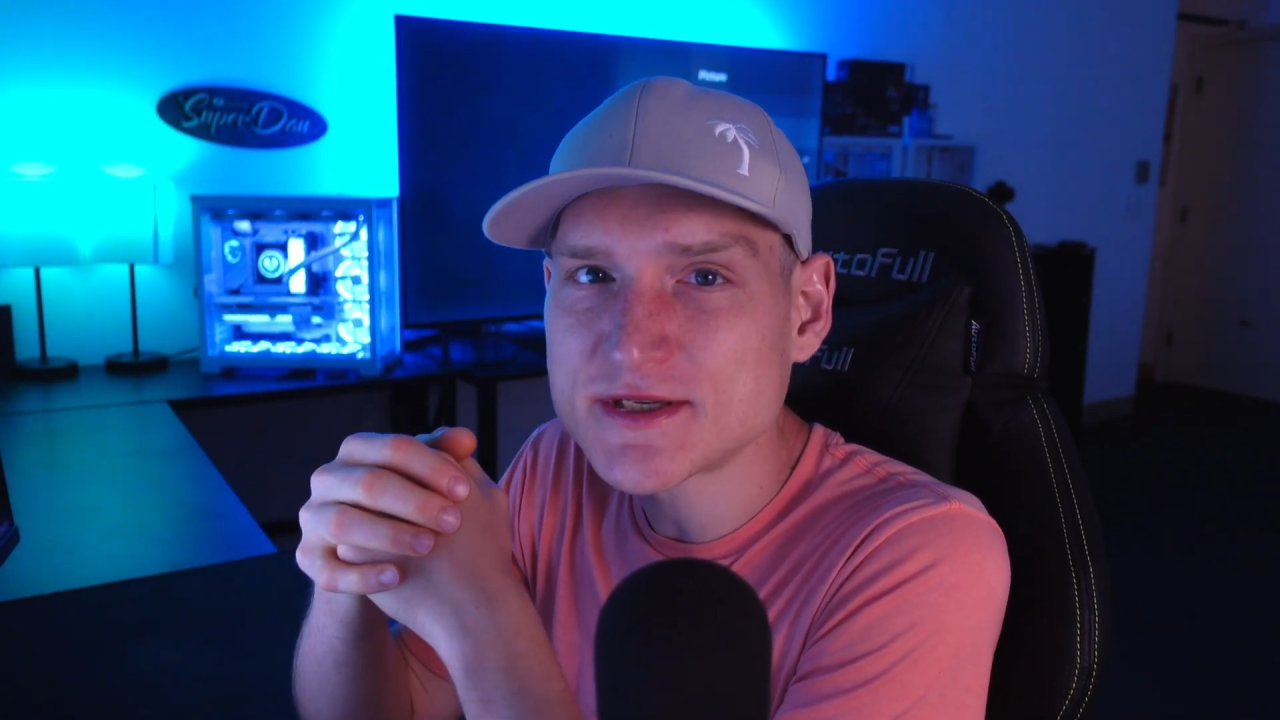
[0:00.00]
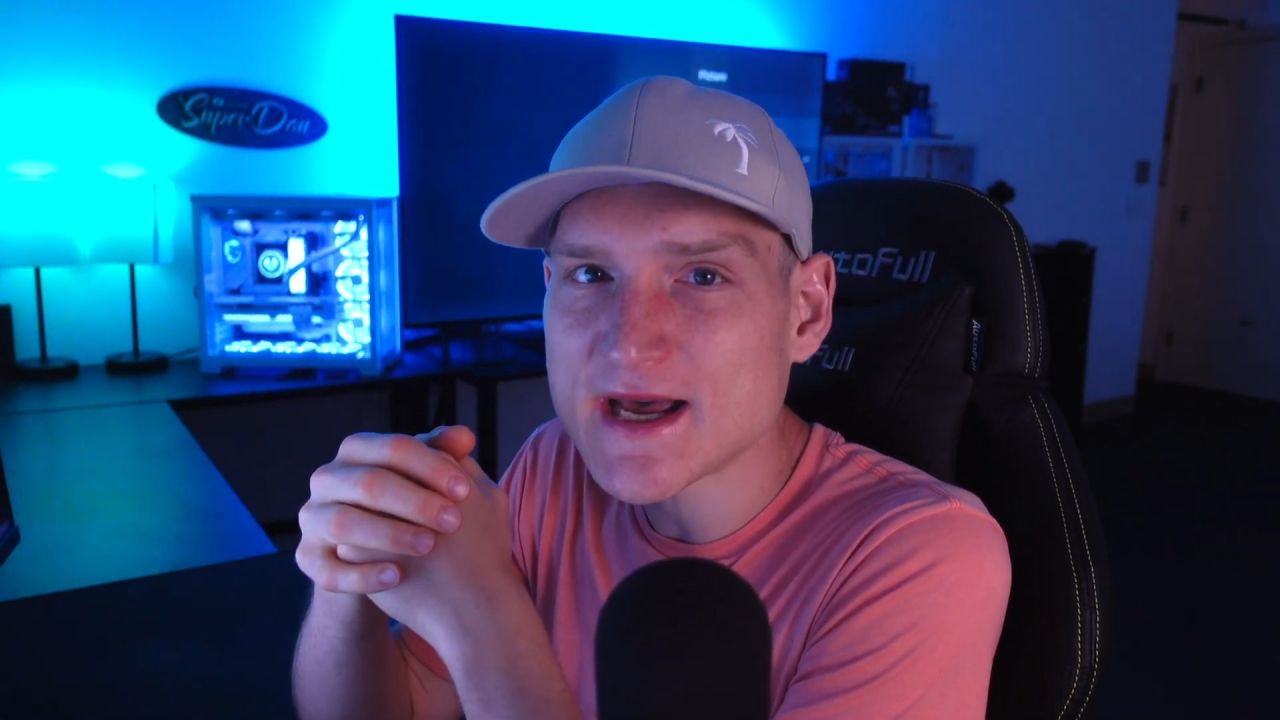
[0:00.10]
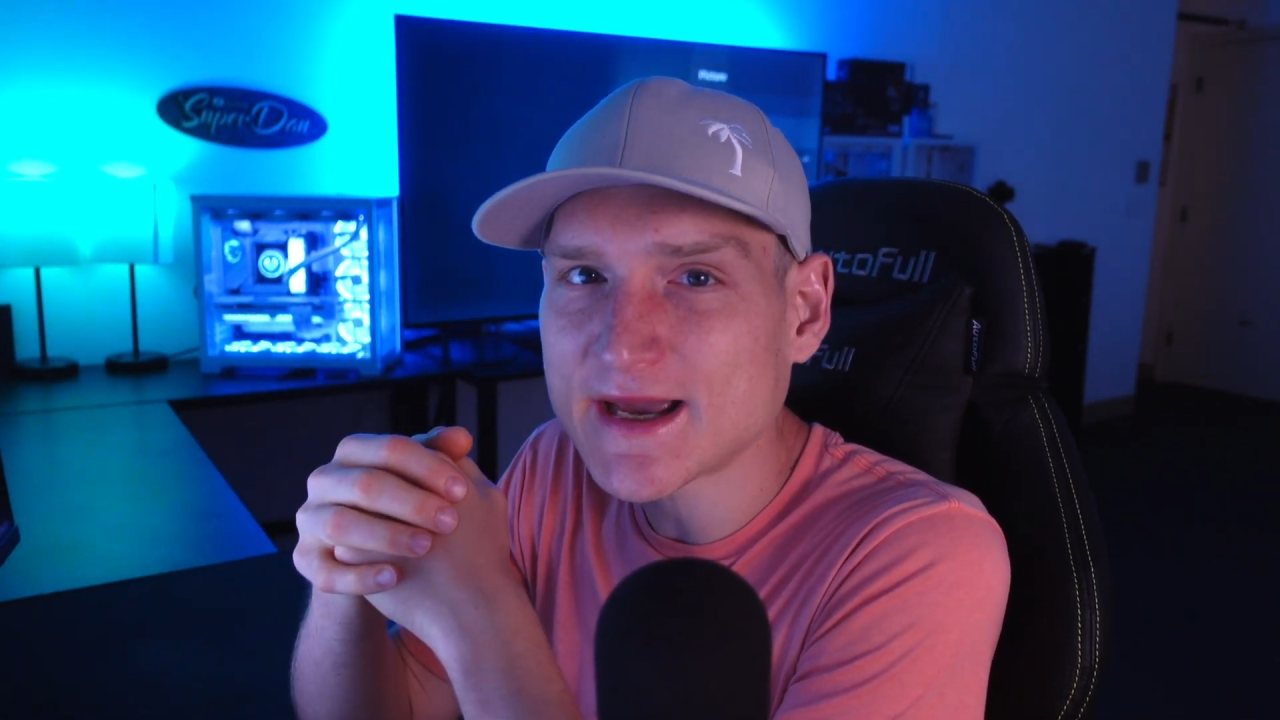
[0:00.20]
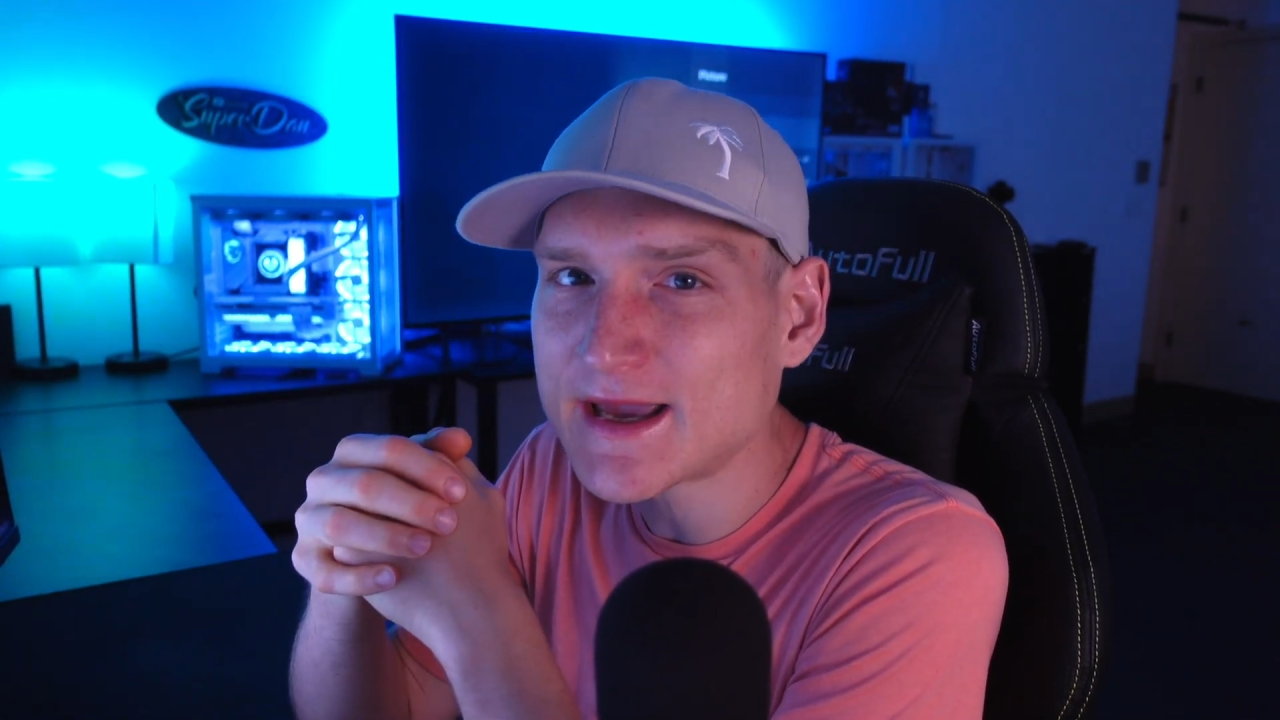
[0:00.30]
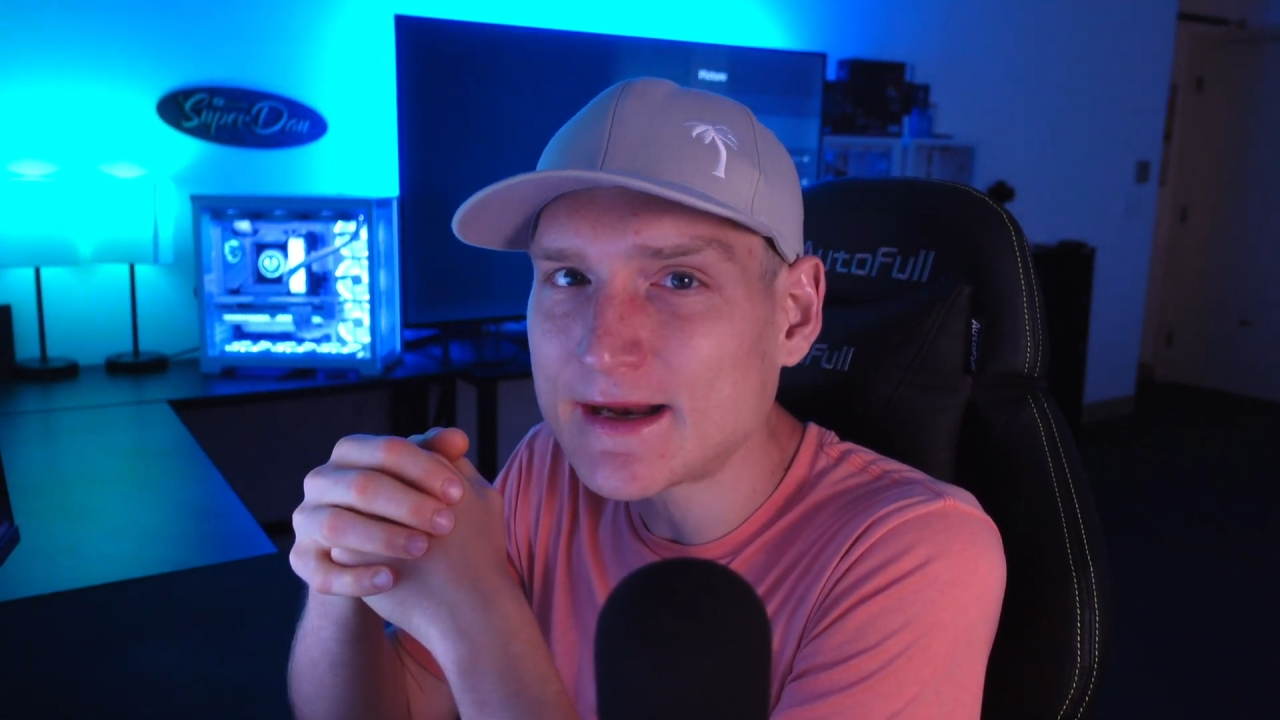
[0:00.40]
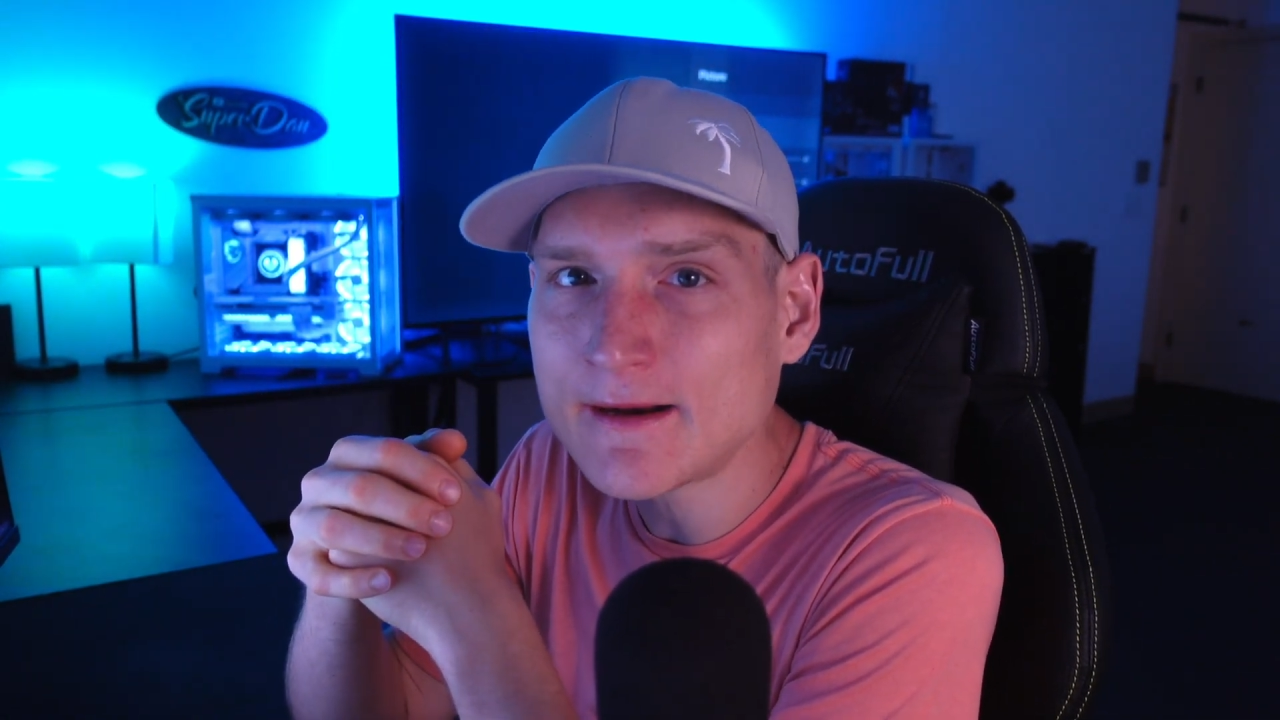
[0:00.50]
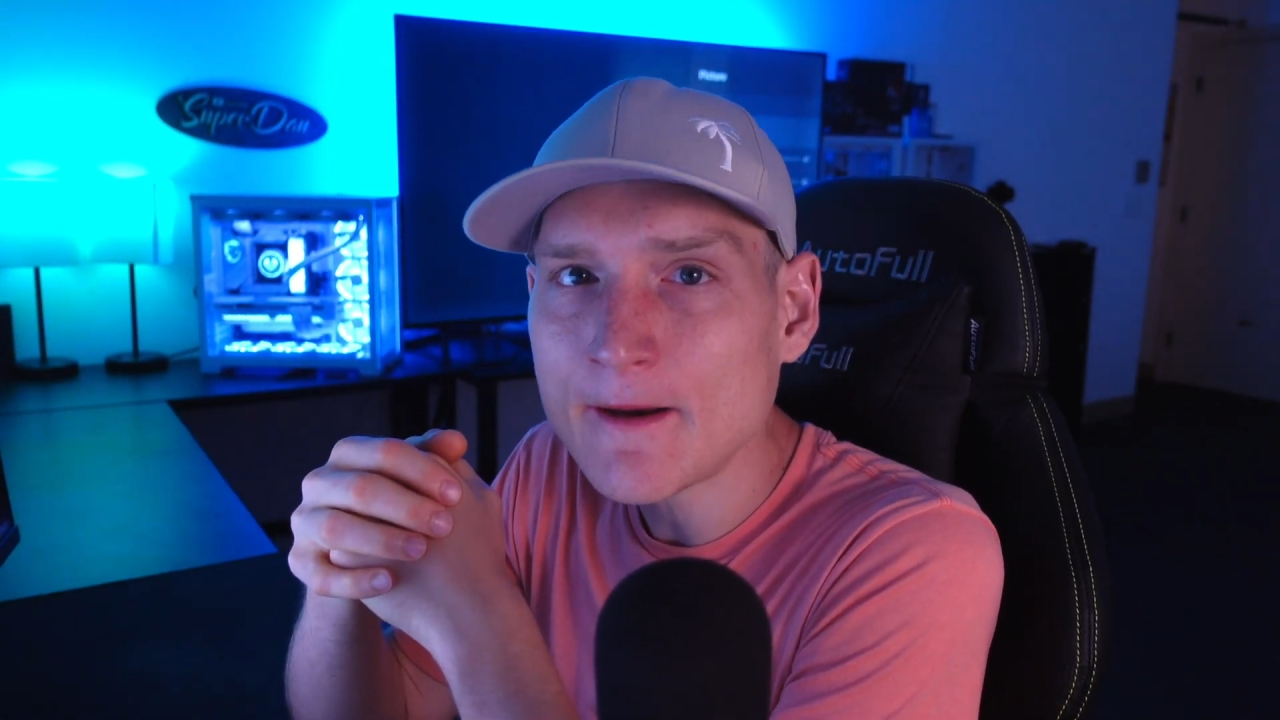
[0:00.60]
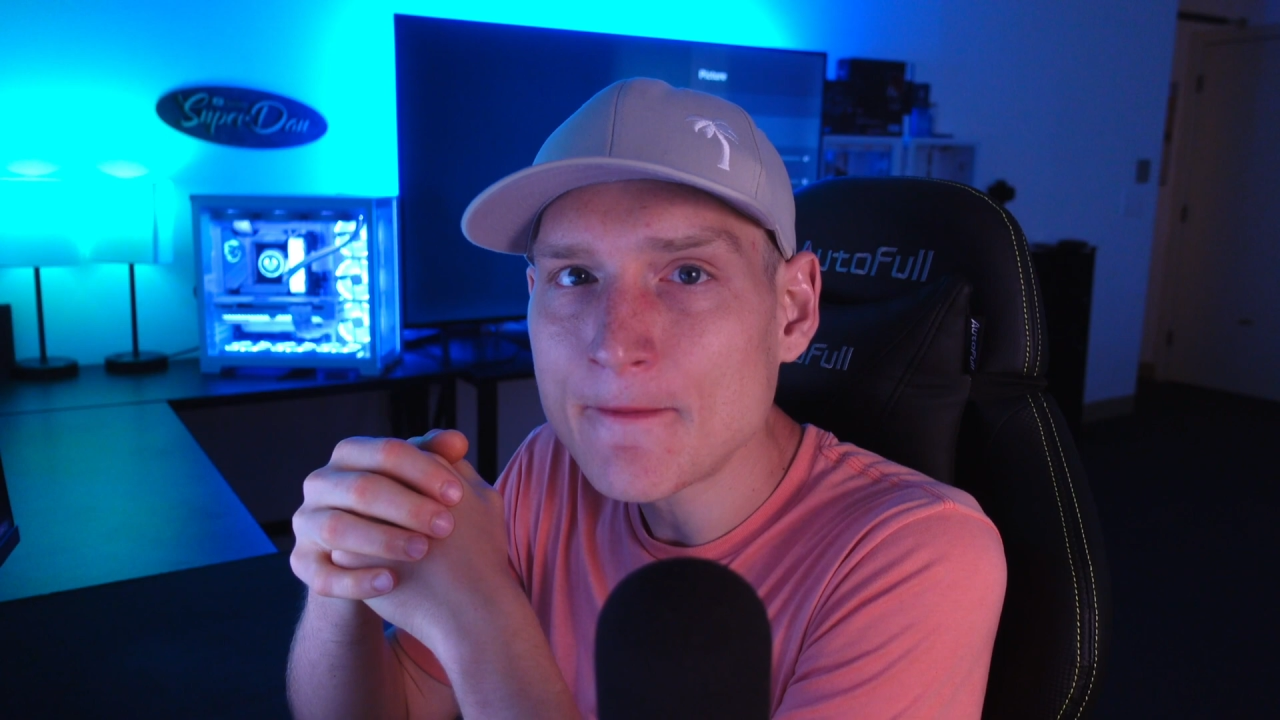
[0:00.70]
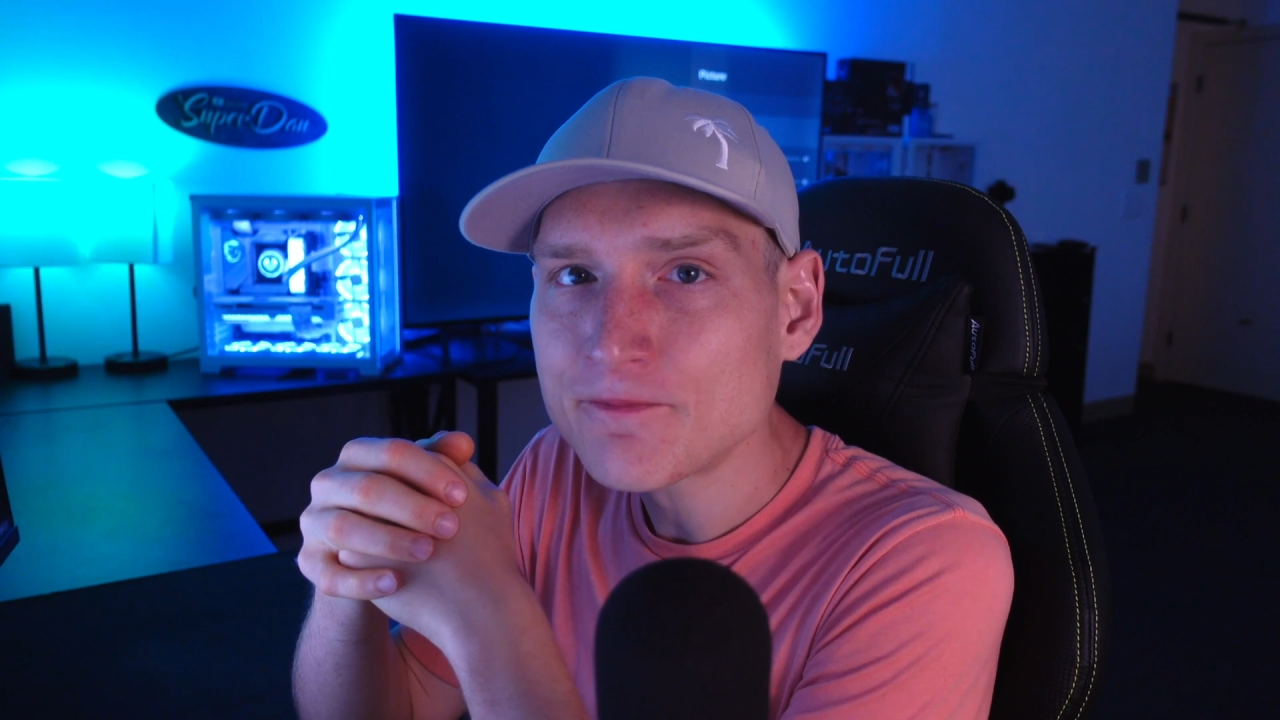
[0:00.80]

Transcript: second,